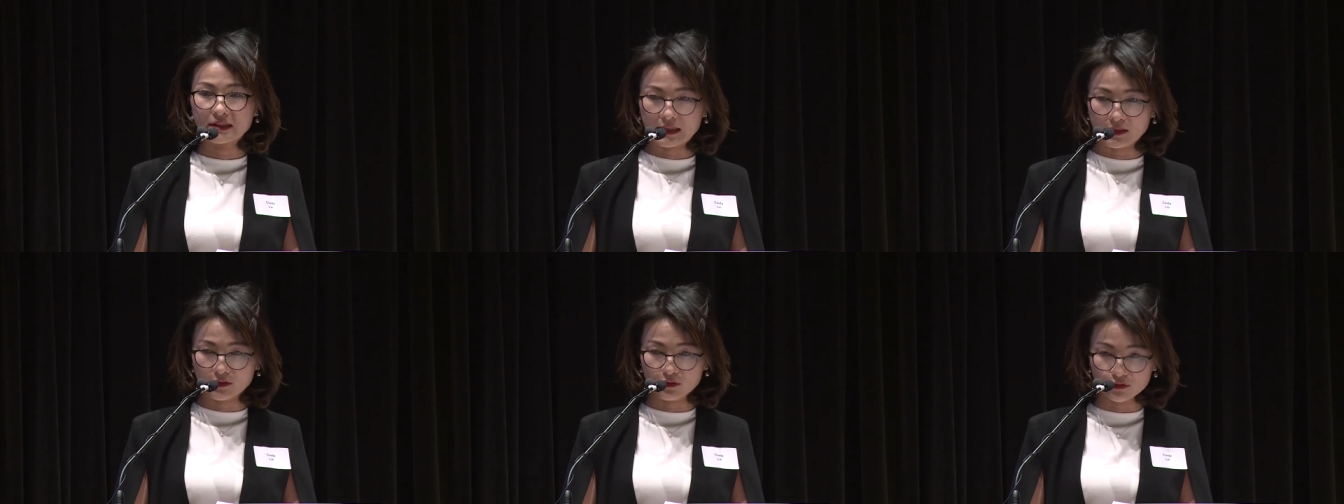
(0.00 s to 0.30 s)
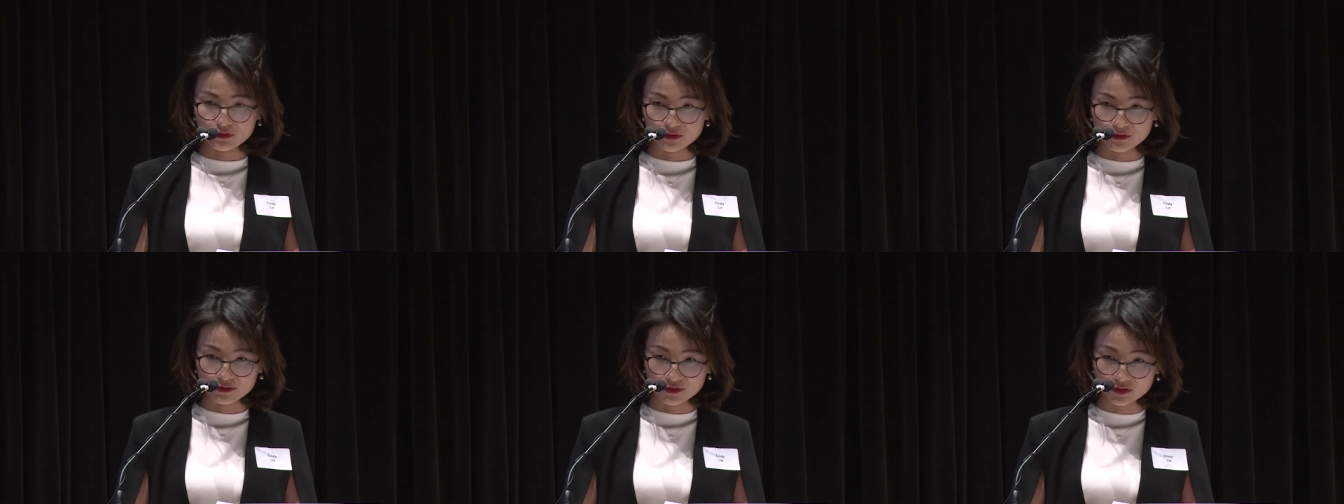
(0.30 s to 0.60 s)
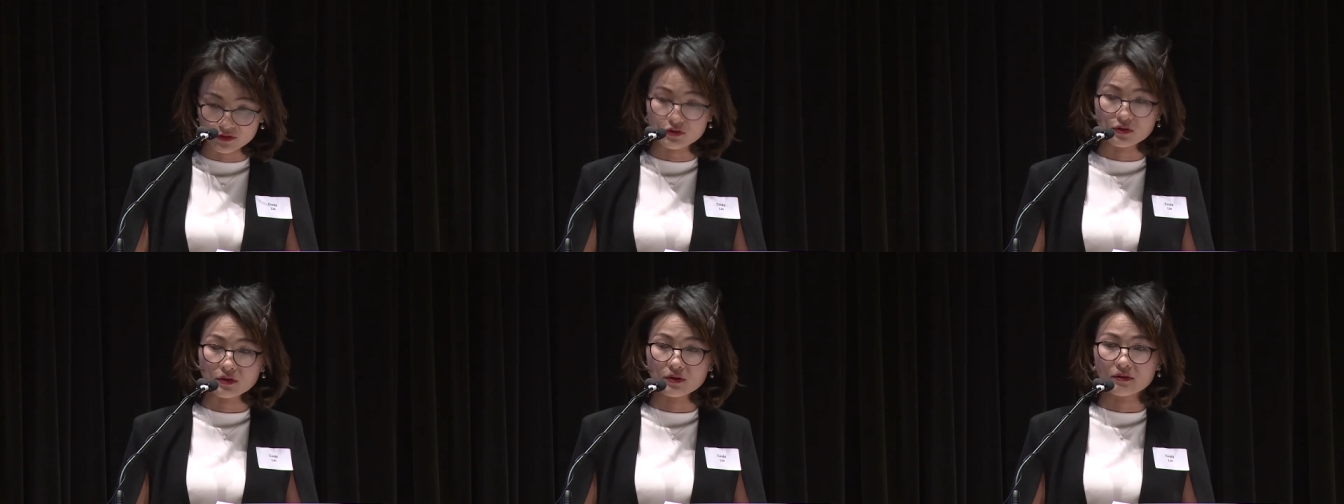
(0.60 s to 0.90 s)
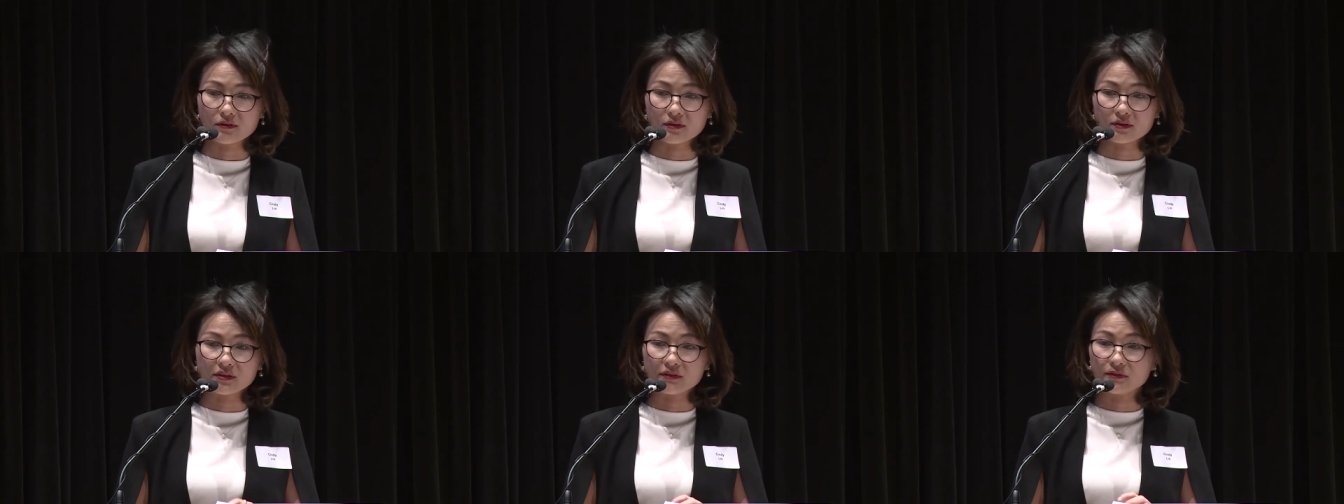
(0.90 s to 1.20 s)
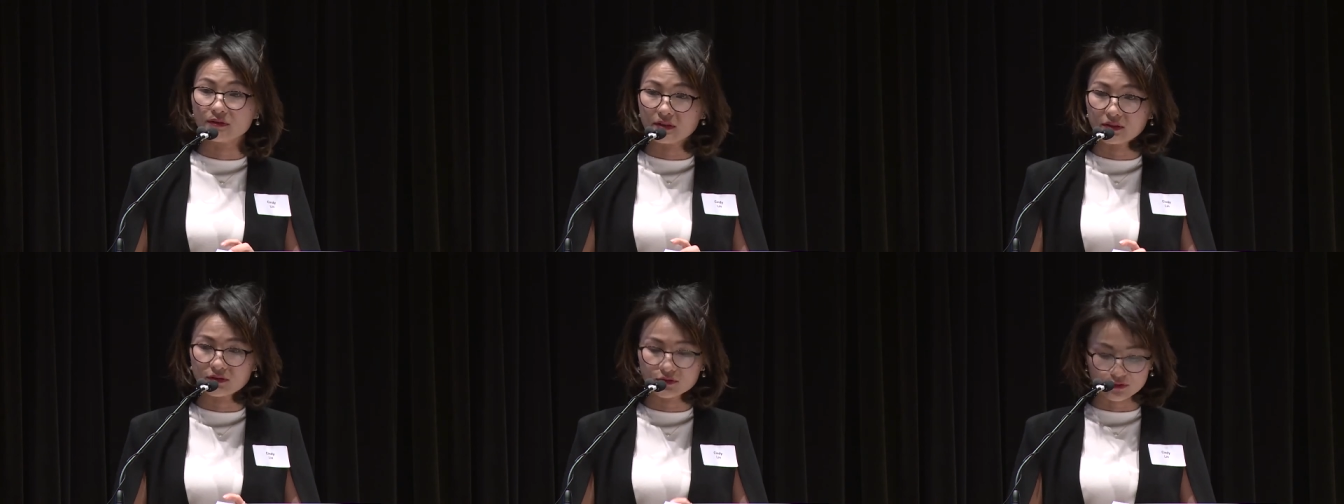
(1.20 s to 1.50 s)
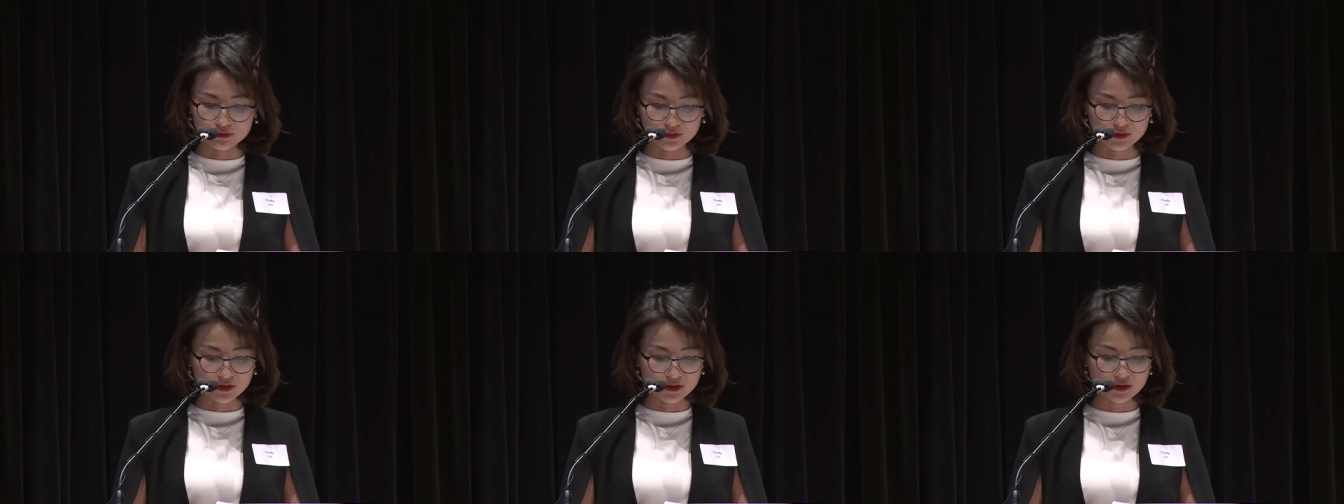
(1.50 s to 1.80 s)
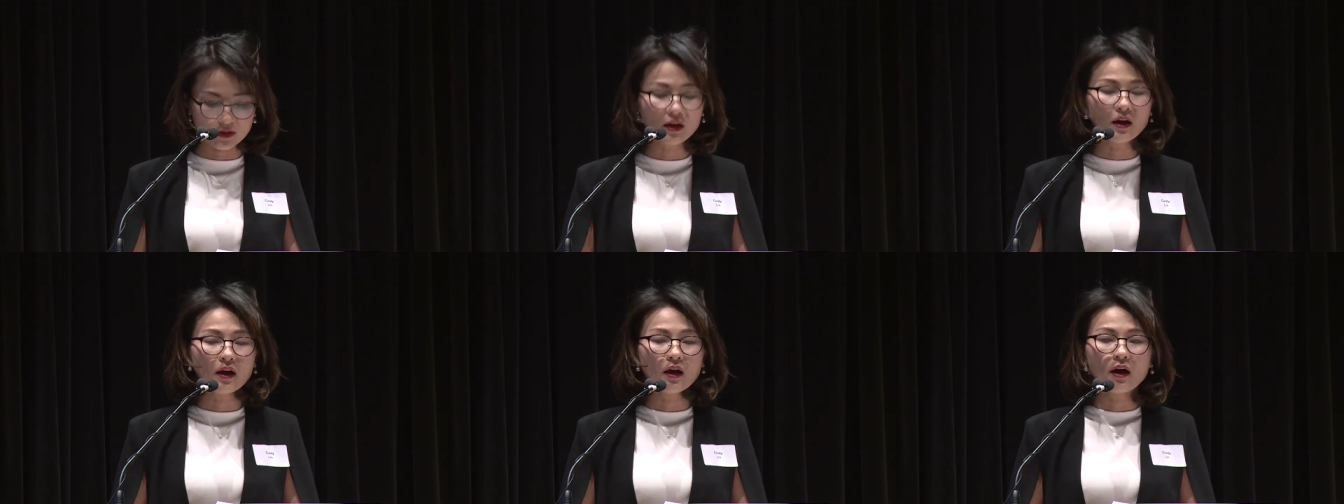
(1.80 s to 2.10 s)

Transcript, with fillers: in neurodegenerative disorder,